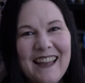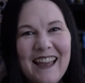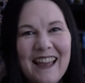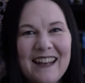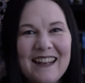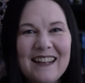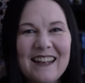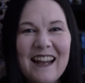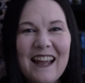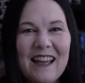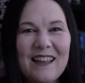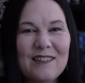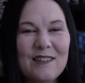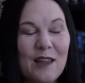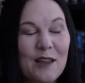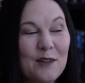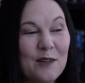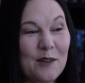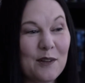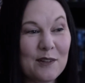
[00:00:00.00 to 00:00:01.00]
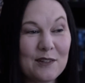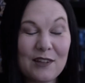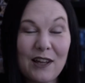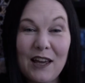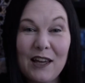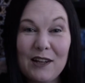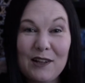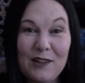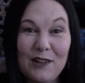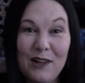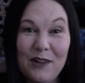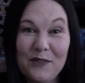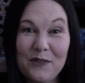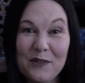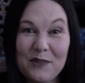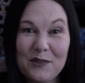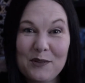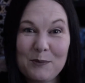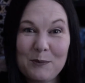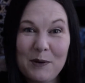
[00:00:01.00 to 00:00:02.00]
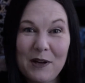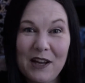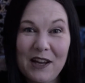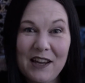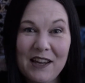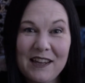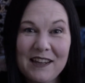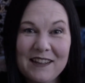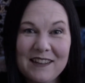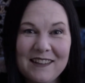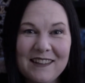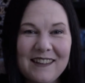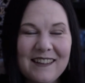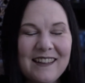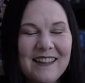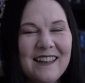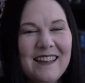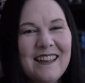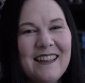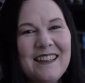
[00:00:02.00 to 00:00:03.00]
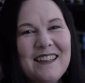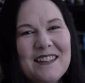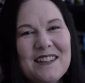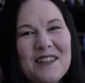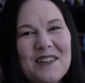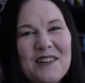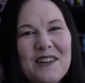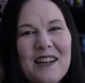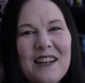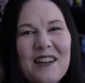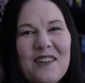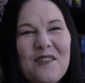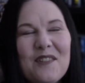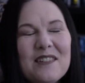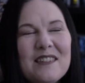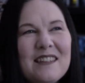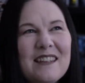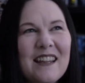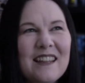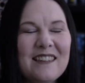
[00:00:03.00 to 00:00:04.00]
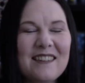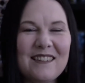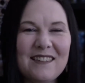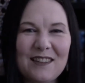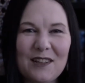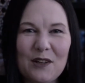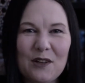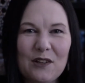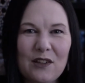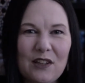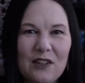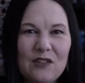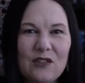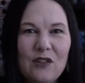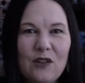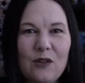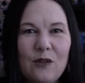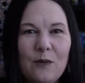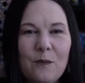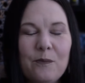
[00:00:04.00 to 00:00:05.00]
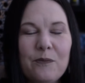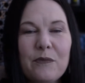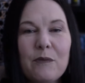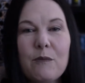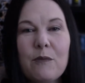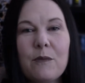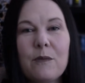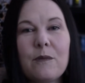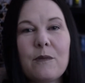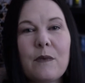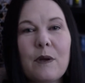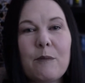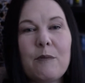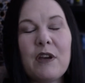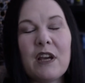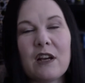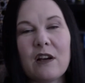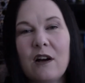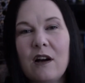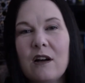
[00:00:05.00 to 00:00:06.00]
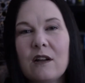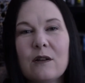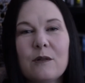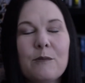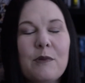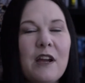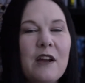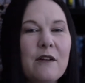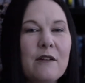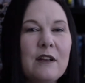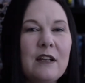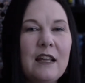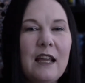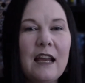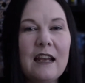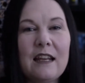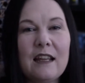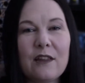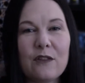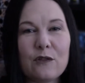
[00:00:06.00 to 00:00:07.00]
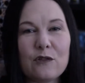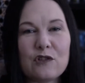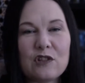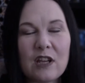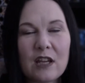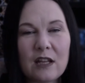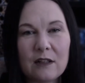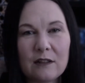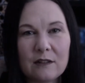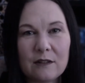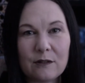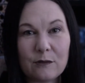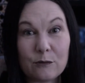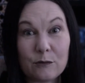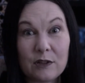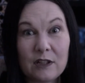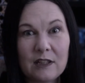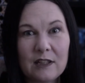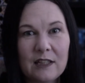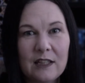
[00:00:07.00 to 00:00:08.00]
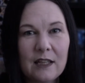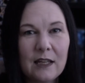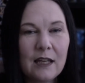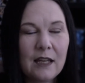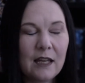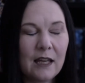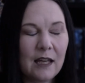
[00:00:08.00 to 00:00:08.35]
and it has a title on the spine you know and it wasn't necessarily to pick on or parody any other channel really